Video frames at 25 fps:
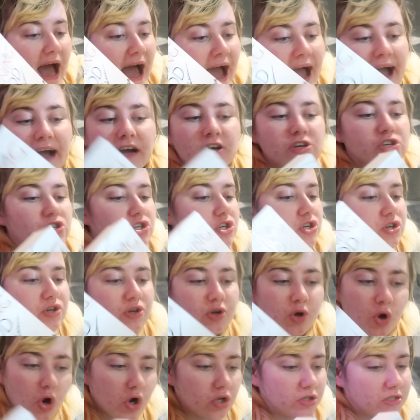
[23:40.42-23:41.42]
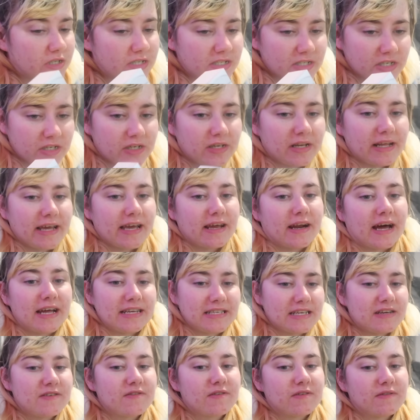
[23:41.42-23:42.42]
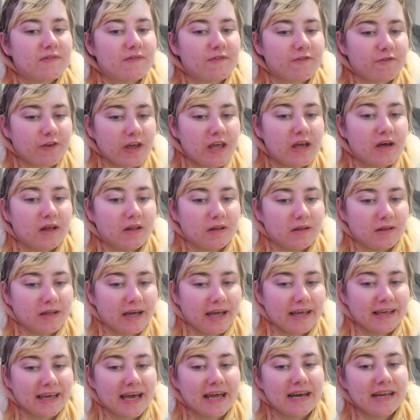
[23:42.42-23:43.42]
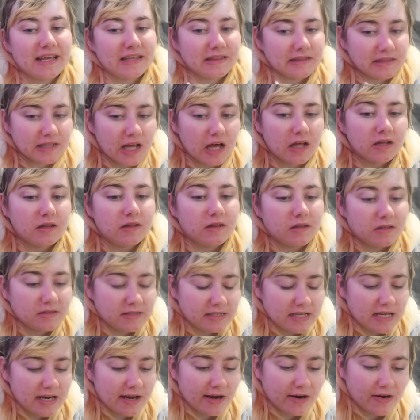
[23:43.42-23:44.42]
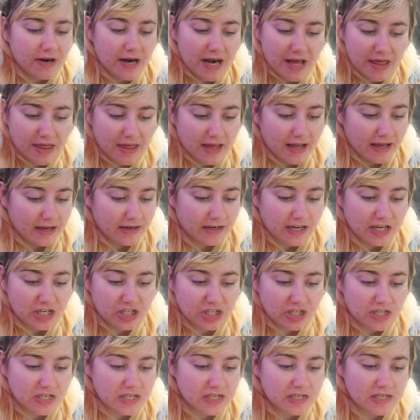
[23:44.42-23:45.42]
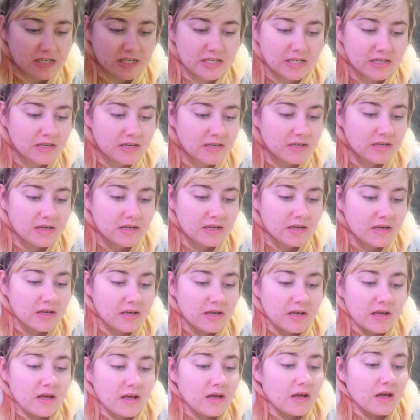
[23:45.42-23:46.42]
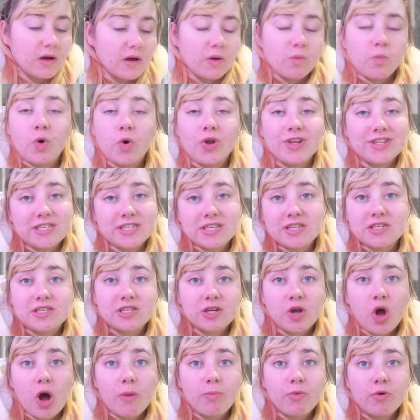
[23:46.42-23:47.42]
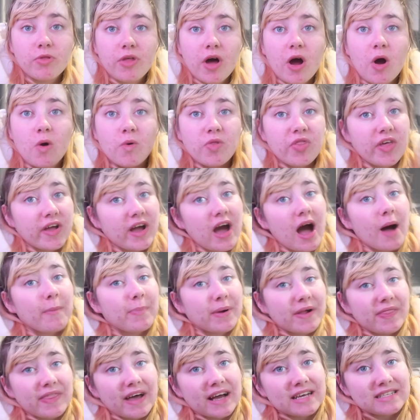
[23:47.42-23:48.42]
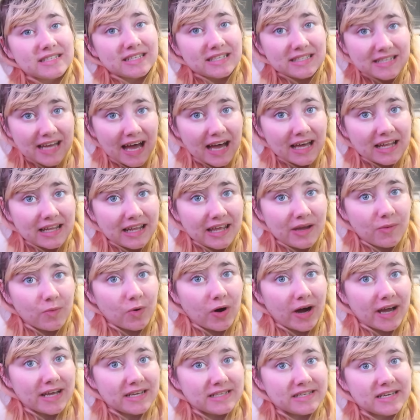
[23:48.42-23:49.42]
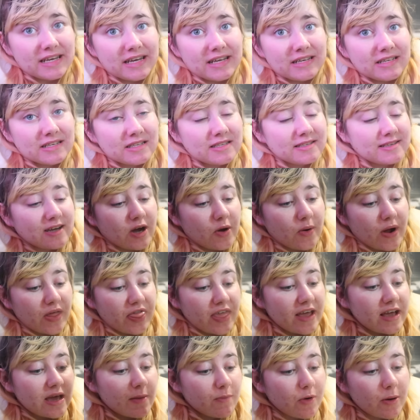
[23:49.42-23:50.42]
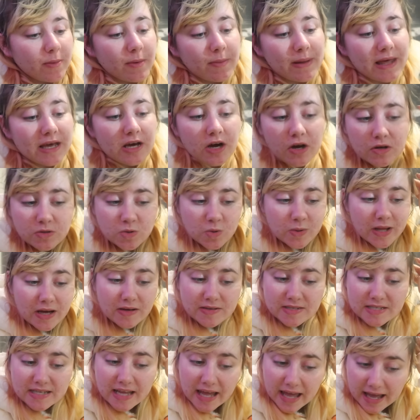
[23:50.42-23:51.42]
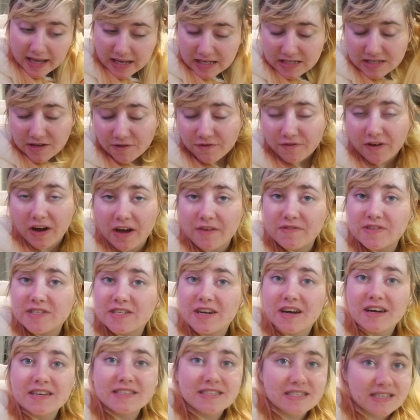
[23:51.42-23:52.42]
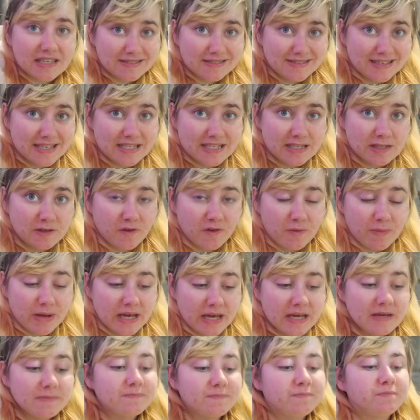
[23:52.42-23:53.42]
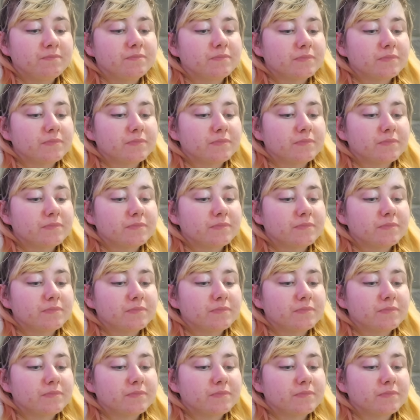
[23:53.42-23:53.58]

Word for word: action constantly and I didn't feel like any lulls in it or anything and I just wanted to gobble the whole thing up and that is exactly what I did. So I think it probably goes without saying it's a five star series for me.